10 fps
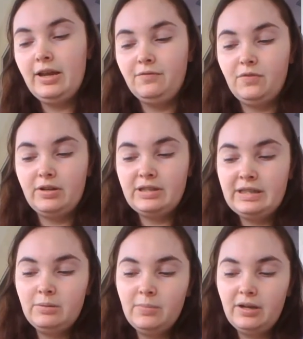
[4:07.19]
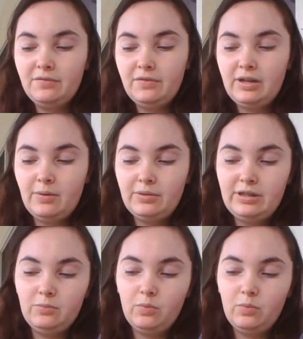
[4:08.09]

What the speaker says: And for acetaminophen, I would need